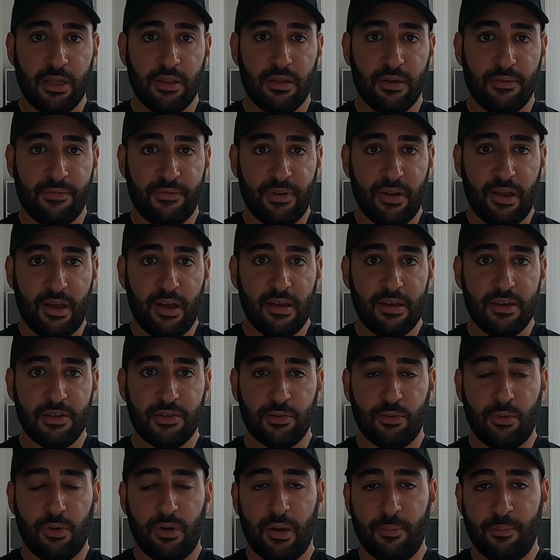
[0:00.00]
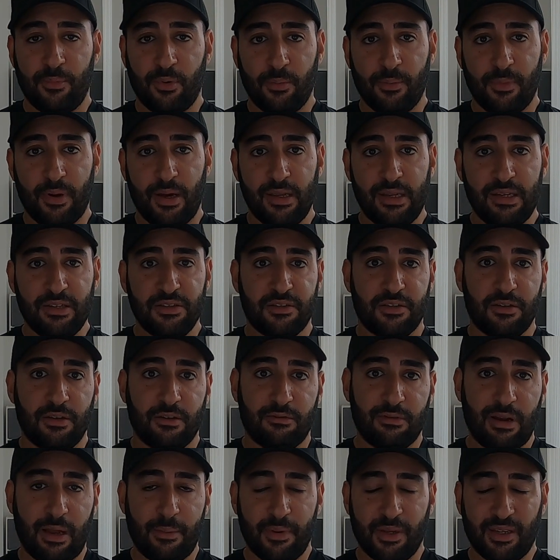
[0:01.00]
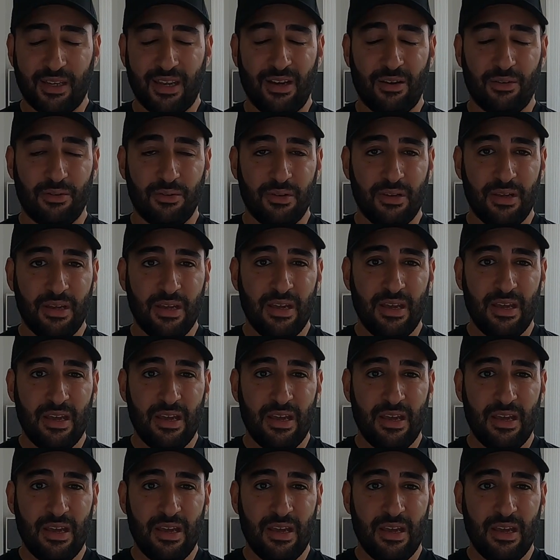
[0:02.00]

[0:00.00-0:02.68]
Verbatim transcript: The flyer is all up on my Instagram account.